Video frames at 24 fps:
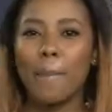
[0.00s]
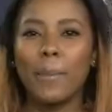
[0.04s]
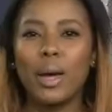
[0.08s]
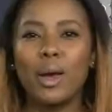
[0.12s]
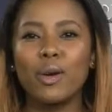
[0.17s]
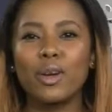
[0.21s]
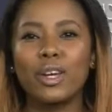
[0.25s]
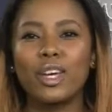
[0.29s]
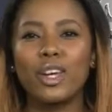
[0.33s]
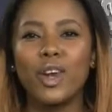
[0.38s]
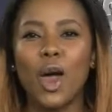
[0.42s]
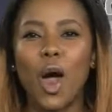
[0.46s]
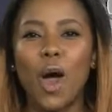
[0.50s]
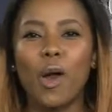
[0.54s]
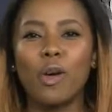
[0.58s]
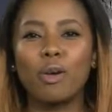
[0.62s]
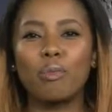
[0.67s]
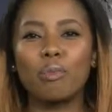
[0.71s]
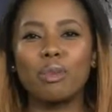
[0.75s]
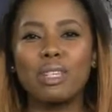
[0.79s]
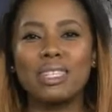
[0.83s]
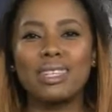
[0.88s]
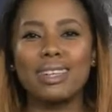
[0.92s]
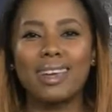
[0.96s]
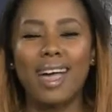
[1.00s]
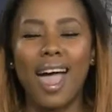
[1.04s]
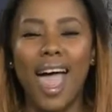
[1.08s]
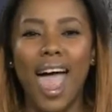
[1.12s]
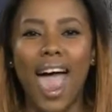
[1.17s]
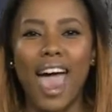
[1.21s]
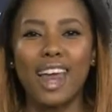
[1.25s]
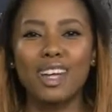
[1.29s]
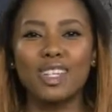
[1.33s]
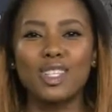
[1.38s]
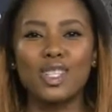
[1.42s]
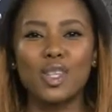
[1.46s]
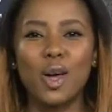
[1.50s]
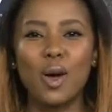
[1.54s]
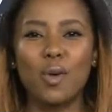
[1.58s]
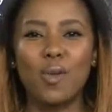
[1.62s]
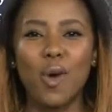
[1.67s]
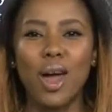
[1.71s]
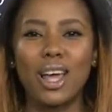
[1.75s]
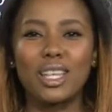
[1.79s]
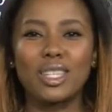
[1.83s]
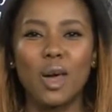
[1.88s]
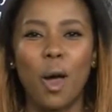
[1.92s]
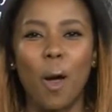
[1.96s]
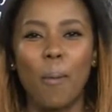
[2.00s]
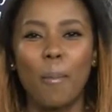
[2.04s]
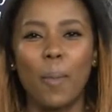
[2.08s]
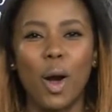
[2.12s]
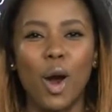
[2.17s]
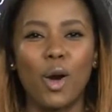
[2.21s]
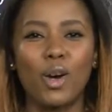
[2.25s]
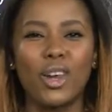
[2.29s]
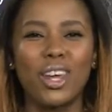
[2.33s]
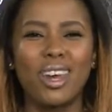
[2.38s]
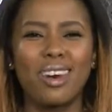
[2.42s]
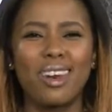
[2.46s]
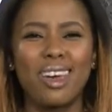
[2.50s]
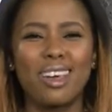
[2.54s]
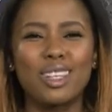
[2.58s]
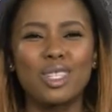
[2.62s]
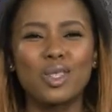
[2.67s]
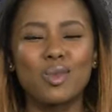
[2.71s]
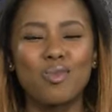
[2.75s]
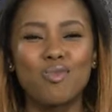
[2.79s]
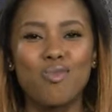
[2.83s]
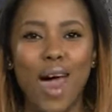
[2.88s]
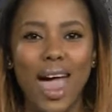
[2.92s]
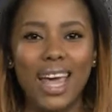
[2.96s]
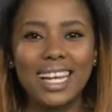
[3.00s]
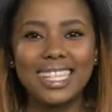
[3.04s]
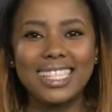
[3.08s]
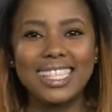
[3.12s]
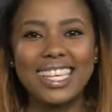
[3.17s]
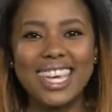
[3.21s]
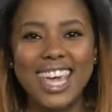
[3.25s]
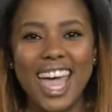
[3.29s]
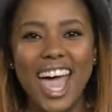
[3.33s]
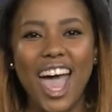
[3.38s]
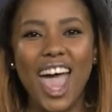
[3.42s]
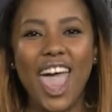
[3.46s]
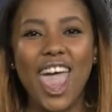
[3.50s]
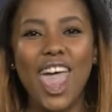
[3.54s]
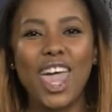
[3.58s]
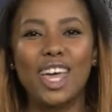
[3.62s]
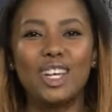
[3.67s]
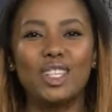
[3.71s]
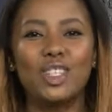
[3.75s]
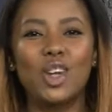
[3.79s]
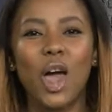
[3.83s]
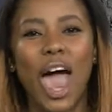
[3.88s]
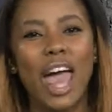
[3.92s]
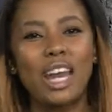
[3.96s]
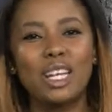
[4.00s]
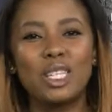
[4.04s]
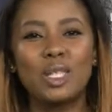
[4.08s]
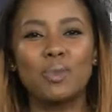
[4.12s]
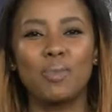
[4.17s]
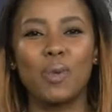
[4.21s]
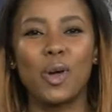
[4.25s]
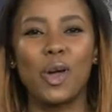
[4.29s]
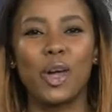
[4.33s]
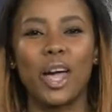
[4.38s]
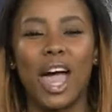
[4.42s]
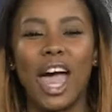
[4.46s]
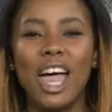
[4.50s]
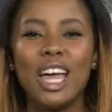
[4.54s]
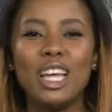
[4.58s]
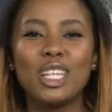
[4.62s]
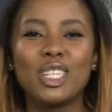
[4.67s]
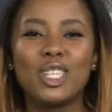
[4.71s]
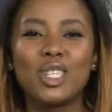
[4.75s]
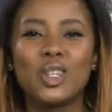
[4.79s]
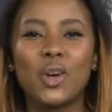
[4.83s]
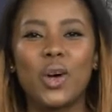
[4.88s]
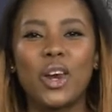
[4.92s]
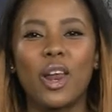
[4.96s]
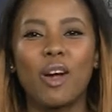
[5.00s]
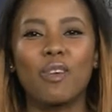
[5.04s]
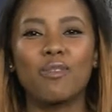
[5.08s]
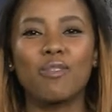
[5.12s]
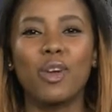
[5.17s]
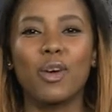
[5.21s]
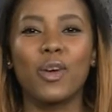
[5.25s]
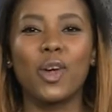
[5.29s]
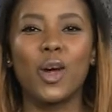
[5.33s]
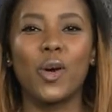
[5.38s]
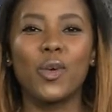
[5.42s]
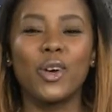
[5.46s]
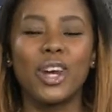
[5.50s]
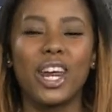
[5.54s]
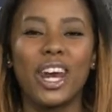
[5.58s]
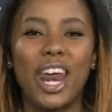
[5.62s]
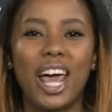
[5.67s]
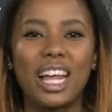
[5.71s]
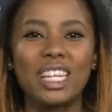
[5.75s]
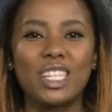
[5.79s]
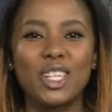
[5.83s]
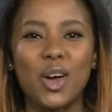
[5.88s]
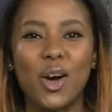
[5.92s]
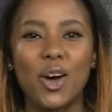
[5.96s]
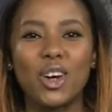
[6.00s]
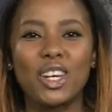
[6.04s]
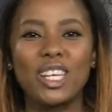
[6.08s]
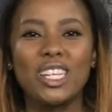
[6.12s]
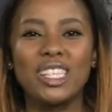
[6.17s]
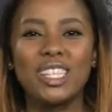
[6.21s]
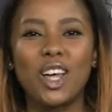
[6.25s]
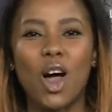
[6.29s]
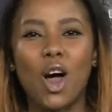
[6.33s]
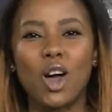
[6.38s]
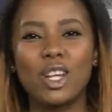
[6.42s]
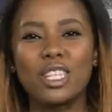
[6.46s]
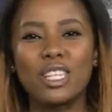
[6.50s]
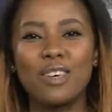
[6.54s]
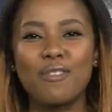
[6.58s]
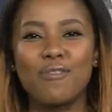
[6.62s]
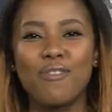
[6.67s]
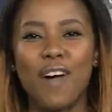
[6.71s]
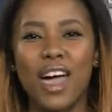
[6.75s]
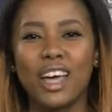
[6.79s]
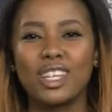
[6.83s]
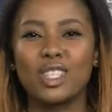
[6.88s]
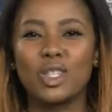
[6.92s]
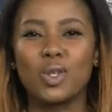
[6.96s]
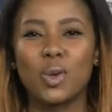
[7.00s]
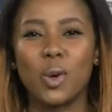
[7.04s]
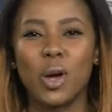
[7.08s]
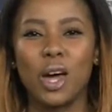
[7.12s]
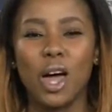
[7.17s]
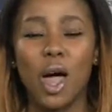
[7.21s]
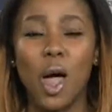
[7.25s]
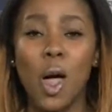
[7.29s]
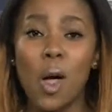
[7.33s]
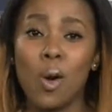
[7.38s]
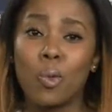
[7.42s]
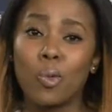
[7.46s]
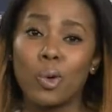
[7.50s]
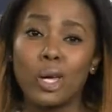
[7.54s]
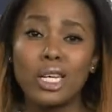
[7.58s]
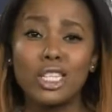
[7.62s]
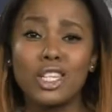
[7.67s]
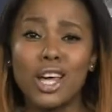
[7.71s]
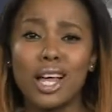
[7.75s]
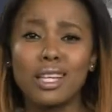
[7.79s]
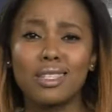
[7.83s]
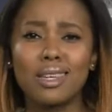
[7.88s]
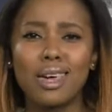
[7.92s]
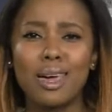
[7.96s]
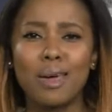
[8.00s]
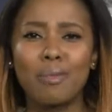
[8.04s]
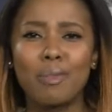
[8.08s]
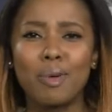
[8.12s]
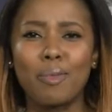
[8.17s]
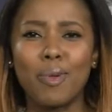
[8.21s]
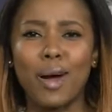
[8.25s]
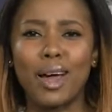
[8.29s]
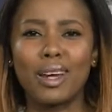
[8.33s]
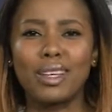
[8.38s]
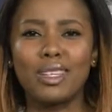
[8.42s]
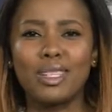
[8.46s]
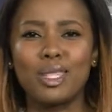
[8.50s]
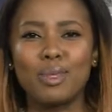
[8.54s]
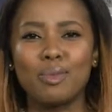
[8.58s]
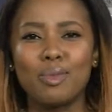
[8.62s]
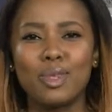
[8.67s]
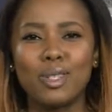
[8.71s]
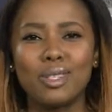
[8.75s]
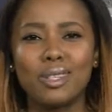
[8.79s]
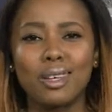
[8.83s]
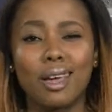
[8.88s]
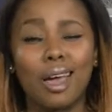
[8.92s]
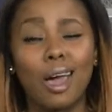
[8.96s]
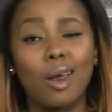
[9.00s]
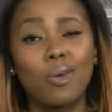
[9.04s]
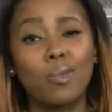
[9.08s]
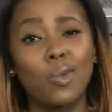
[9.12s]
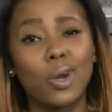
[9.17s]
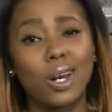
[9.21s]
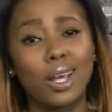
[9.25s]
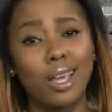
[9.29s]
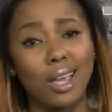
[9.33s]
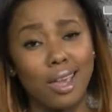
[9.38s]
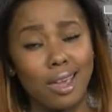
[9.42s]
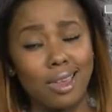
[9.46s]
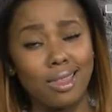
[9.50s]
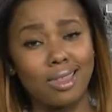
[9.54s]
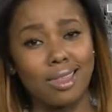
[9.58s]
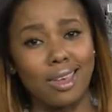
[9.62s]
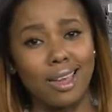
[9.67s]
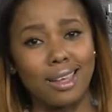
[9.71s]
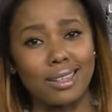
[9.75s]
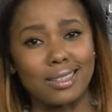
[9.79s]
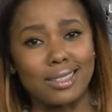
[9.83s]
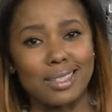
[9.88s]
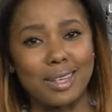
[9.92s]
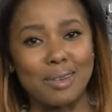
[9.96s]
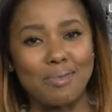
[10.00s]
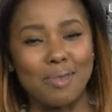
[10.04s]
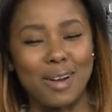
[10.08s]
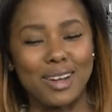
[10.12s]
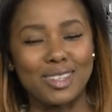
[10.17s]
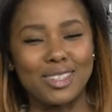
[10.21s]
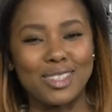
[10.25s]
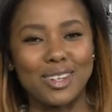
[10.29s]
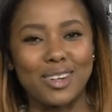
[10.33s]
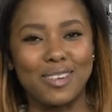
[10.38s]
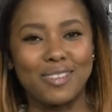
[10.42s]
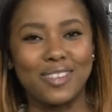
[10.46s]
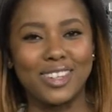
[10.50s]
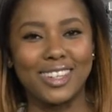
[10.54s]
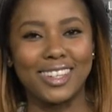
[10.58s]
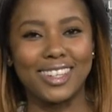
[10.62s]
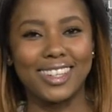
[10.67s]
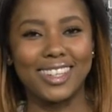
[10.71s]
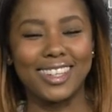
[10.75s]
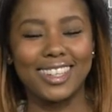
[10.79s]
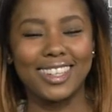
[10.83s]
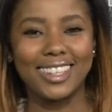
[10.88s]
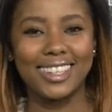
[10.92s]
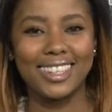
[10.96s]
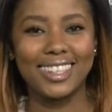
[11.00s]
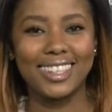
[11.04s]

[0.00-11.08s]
American R&B singer and songwriter Omarion is right here in Johannesburg to join our very own Anati on his Artifacts tour. We chat to him about his music and what he thinks about Joburg.